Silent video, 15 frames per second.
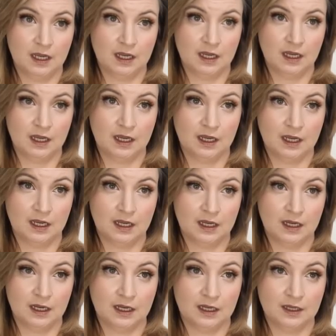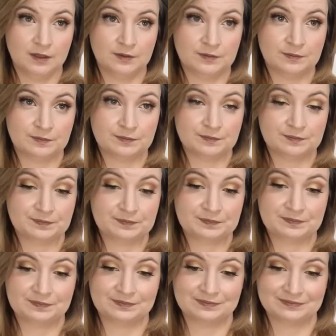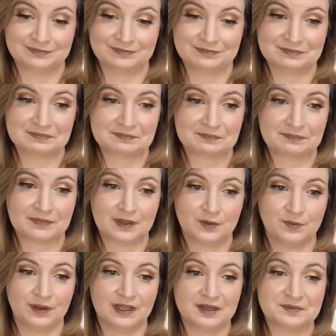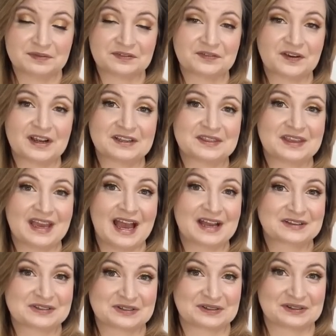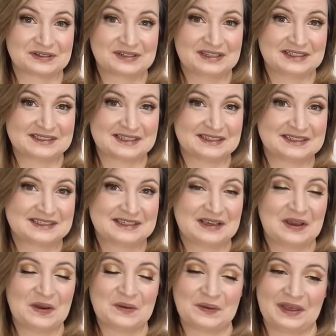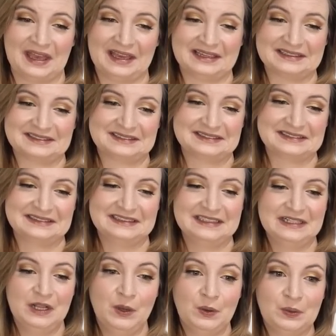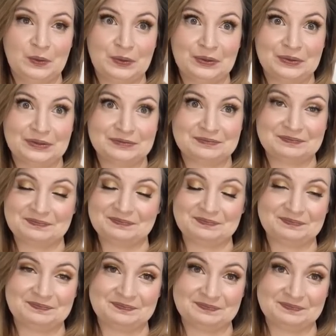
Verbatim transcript: We must have... No. I haven't been in China well, for 400 I'm afraid the actor is... Are you taking this matter seriously, Sergeant?